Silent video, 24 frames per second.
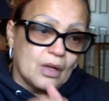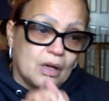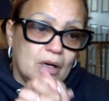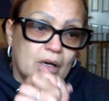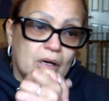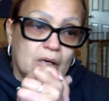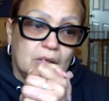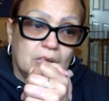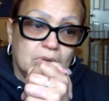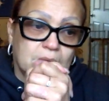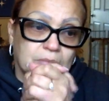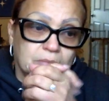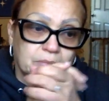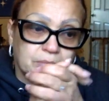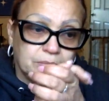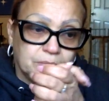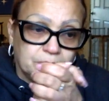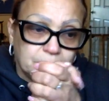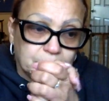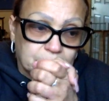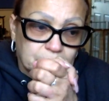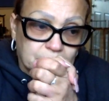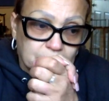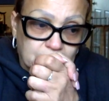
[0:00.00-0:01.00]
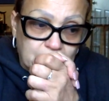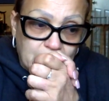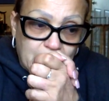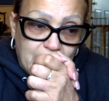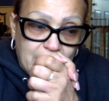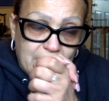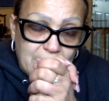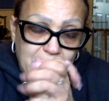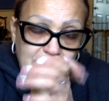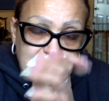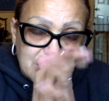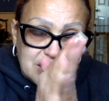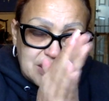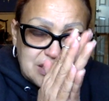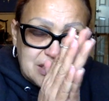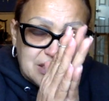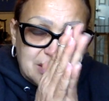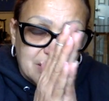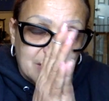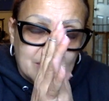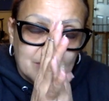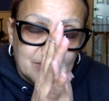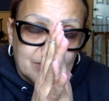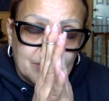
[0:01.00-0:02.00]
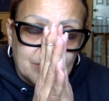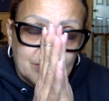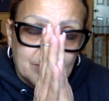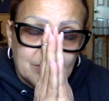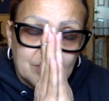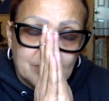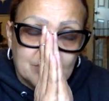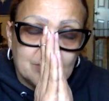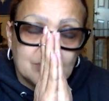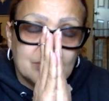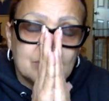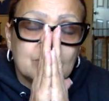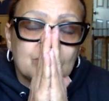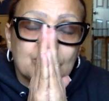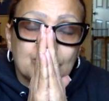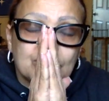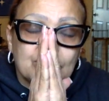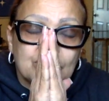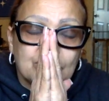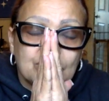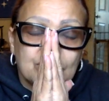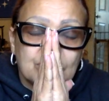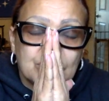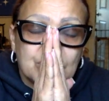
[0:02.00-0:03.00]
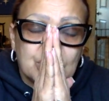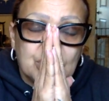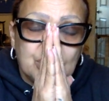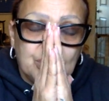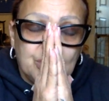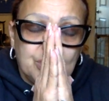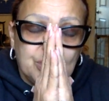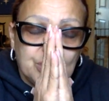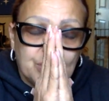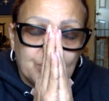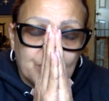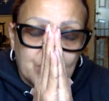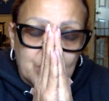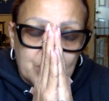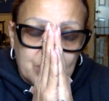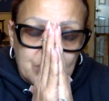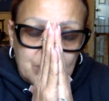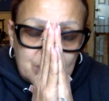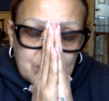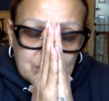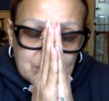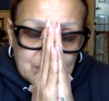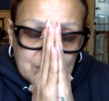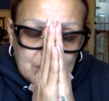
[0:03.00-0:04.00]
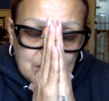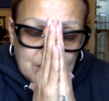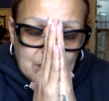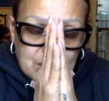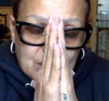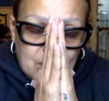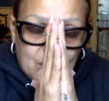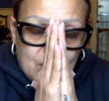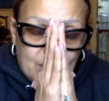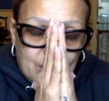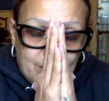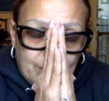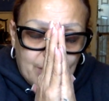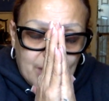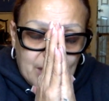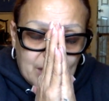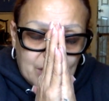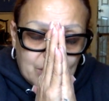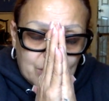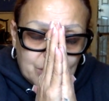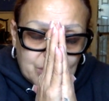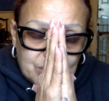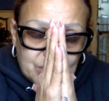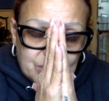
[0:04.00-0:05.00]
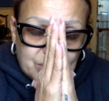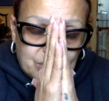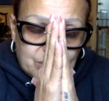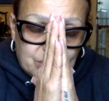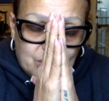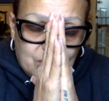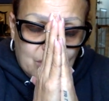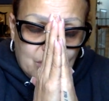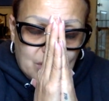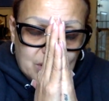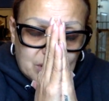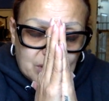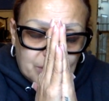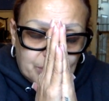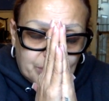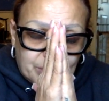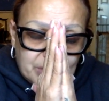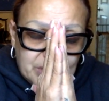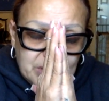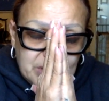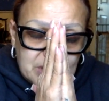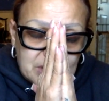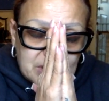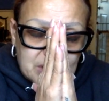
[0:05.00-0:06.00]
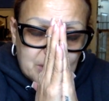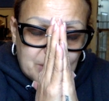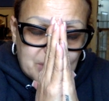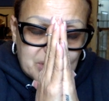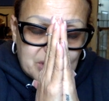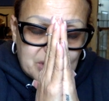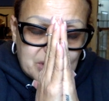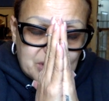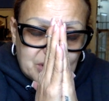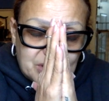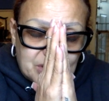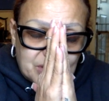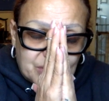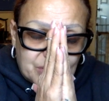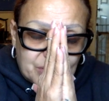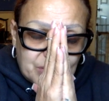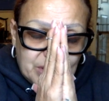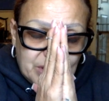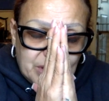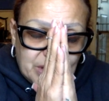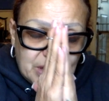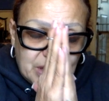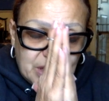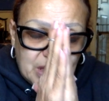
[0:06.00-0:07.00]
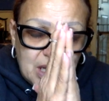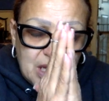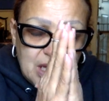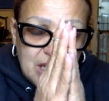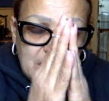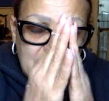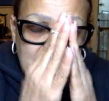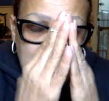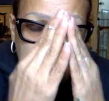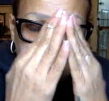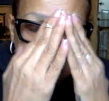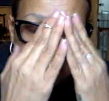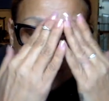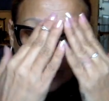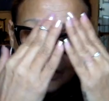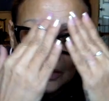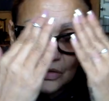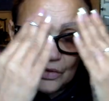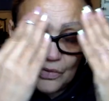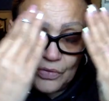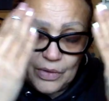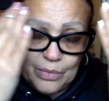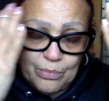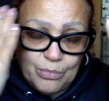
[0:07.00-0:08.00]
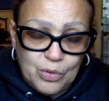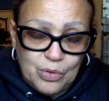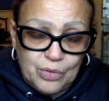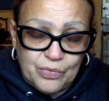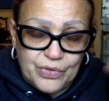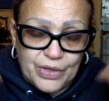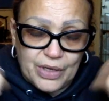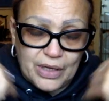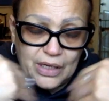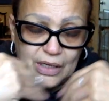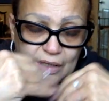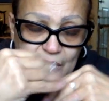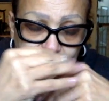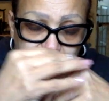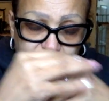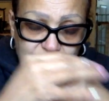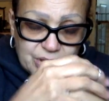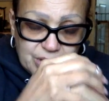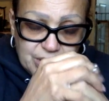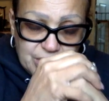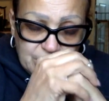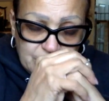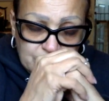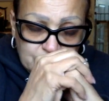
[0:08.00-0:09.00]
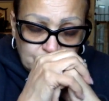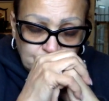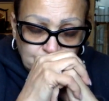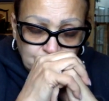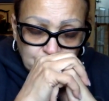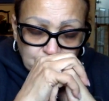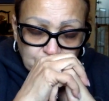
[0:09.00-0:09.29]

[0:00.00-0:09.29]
Um, I asked the universe and Art Michael and Jonah Art to please come into this reading and to remove the energy,